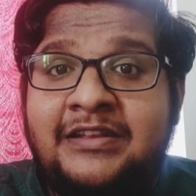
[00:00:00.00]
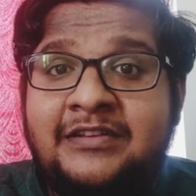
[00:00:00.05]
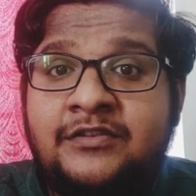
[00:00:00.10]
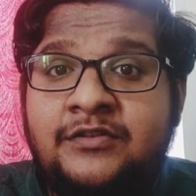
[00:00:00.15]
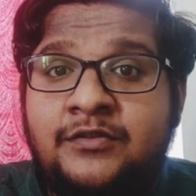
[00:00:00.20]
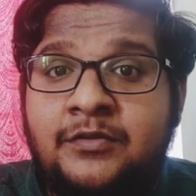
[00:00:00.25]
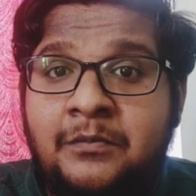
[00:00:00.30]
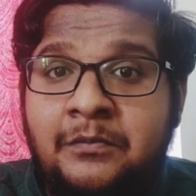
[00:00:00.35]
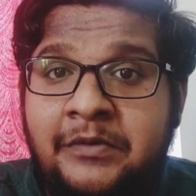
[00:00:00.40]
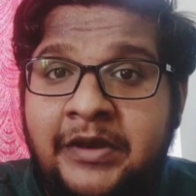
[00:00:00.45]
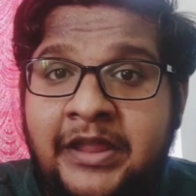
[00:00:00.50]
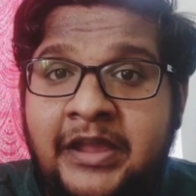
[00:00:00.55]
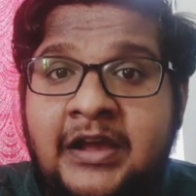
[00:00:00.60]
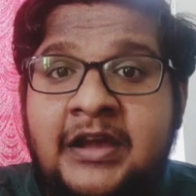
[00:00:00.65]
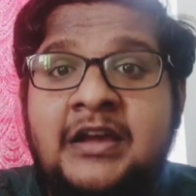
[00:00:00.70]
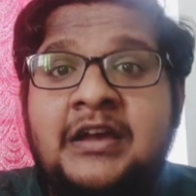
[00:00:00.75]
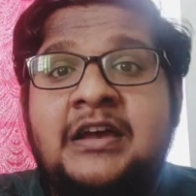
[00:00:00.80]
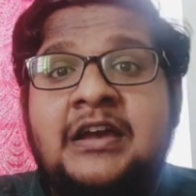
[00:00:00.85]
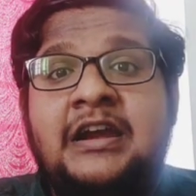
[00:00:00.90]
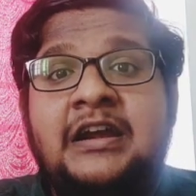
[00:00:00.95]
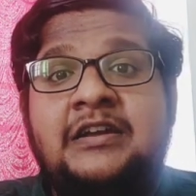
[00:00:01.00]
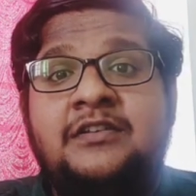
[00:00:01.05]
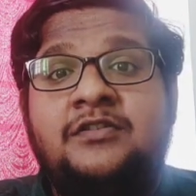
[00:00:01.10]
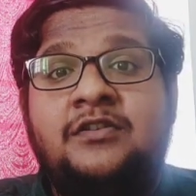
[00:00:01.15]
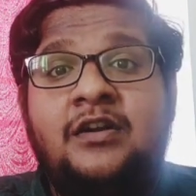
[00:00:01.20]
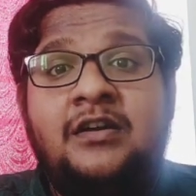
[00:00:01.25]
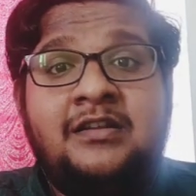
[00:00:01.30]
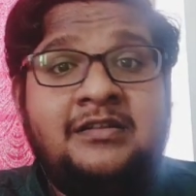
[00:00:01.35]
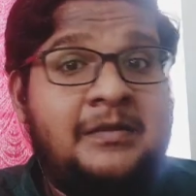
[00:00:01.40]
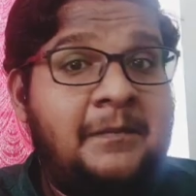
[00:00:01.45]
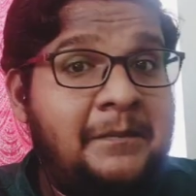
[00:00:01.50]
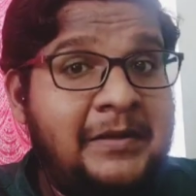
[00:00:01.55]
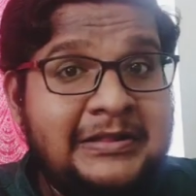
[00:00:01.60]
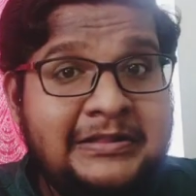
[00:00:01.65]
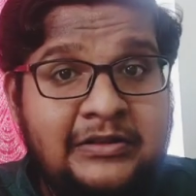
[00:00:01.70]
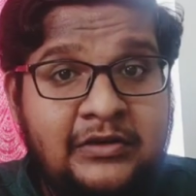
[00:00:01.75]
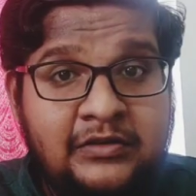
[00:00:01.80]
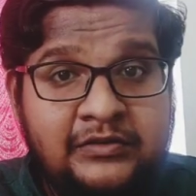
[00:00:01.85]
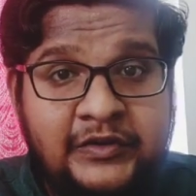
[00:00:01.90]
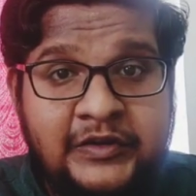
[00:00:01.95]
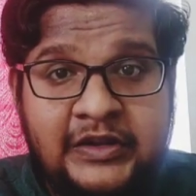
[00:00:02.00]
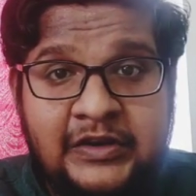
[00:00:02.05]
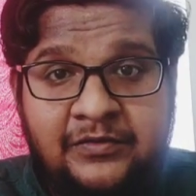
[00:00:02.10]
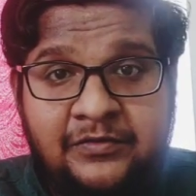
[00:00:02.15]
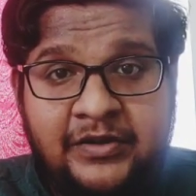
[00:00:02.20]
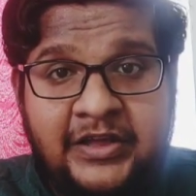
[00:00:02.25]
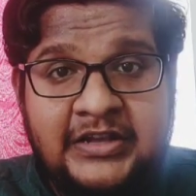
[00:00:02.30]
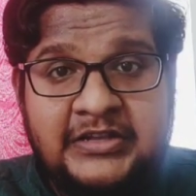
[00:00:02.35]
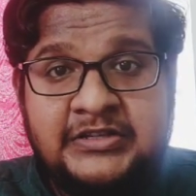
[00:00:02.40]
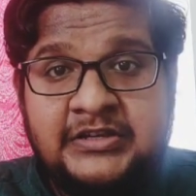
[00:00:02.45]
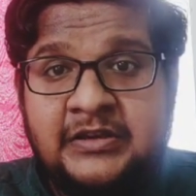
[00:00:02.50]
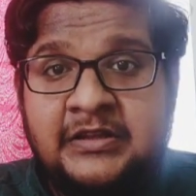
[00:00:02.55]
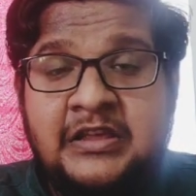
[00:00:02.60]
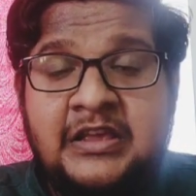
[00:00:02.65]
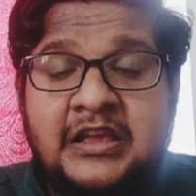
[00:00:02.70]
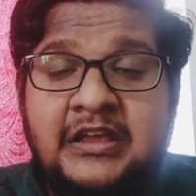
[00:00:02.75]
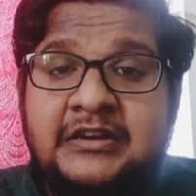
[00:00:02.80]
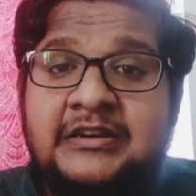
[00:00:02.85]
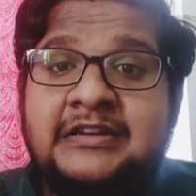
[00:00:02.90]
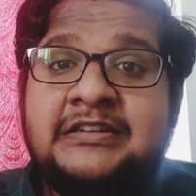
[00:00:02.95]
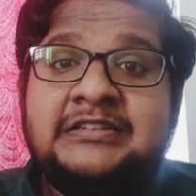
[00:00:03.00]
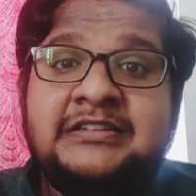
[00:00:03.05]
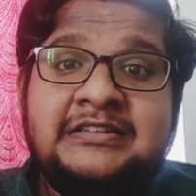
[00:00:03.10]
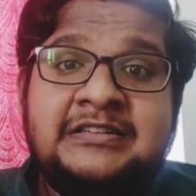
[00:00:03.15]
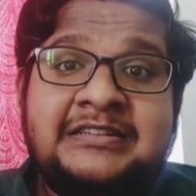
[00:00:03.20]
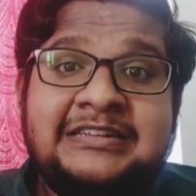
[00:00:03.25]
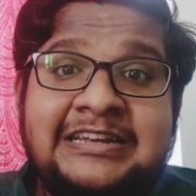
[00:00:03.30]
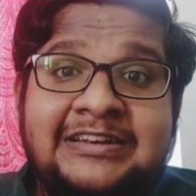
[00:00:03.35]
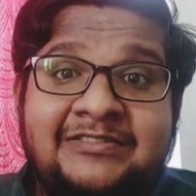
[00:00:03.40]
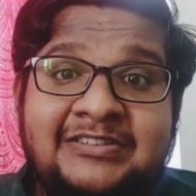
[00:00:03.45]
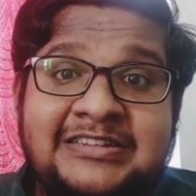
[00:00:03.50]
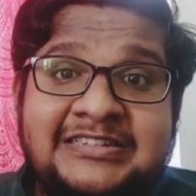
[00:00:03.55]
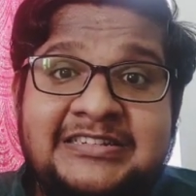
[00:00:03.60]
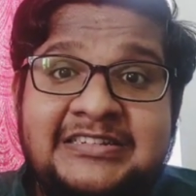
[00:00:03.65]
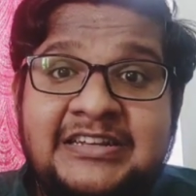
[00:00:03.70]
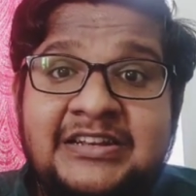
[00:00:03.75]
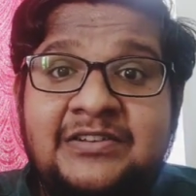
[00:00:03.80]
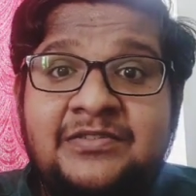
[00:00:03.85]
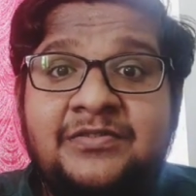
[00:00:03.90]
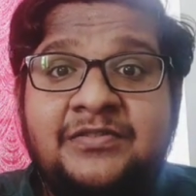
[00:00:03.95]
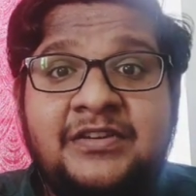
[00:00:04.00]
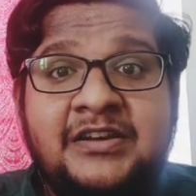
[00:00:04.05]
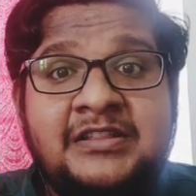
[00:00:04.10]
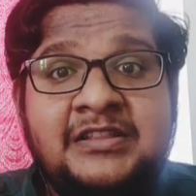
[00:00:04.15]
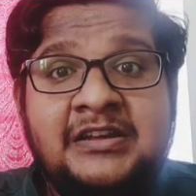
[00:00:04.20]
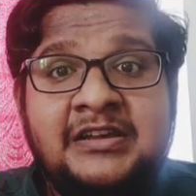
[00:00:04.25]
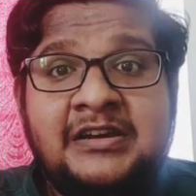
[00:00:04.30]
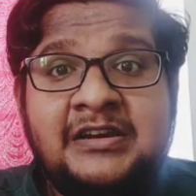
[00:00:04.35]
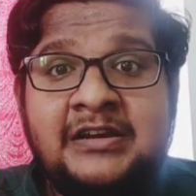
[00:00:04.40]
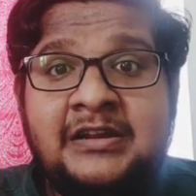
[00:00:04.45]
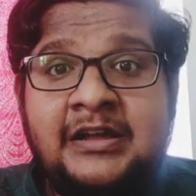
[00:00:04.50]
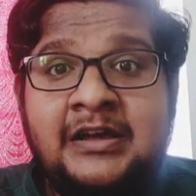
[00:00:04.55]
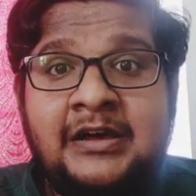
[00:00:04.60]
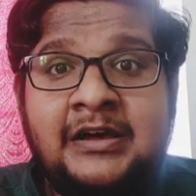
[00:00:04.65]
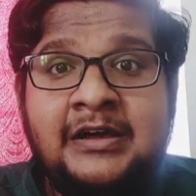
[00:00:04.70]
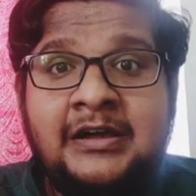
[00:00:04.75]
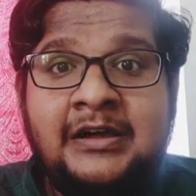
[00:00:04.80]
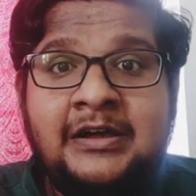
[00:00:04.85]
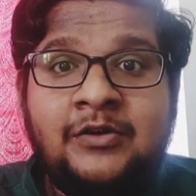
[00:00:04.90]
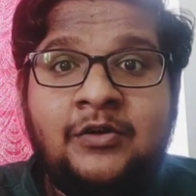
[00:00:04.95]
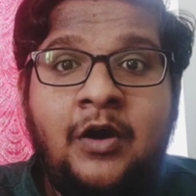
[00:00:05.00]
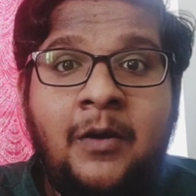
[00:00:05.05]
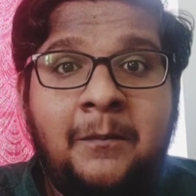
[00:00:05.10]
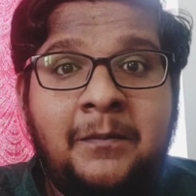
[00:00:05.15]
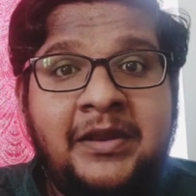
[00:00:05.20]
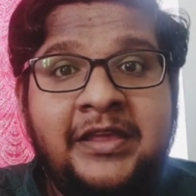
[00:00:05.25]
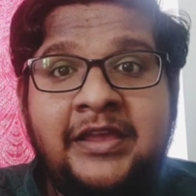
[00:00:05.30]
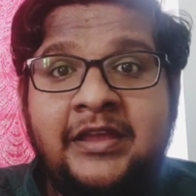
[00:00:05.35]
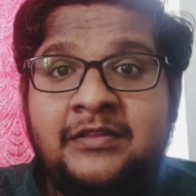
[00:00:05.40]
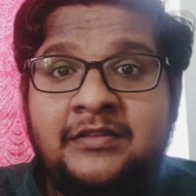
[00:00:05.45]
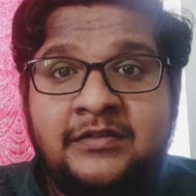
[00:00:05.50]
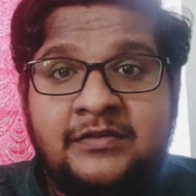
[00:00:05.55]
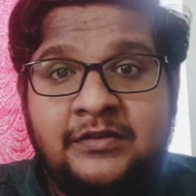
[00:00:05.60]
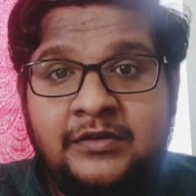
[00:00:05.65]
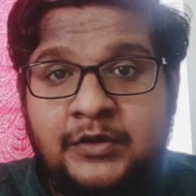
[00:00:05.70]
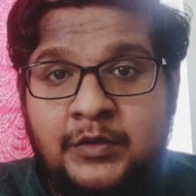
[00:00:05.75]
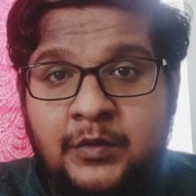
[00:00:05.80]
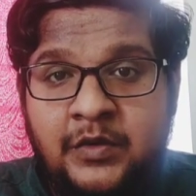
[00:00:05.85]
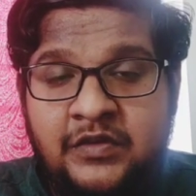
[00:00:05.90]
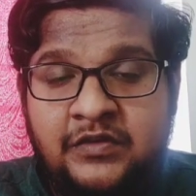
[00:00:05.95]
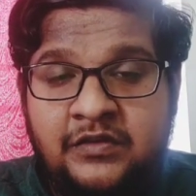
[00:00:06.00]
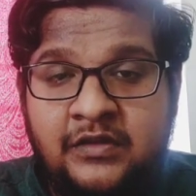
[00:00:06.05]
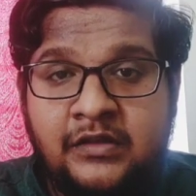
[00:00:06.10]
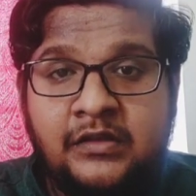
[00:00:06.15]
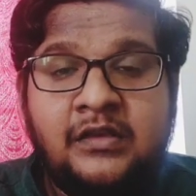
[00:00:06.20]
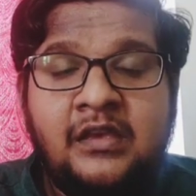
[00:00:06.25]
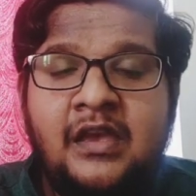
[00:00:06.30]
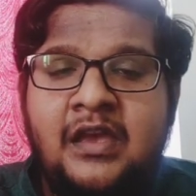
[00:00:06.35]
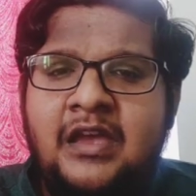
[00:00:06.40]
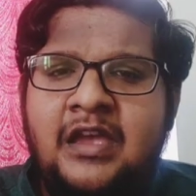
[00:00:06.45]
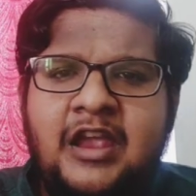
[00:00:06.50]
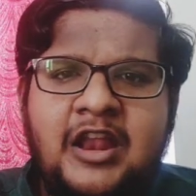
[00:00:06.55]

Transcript: tends to break. It is called as a pathological fracture. It will still further complicate the situations.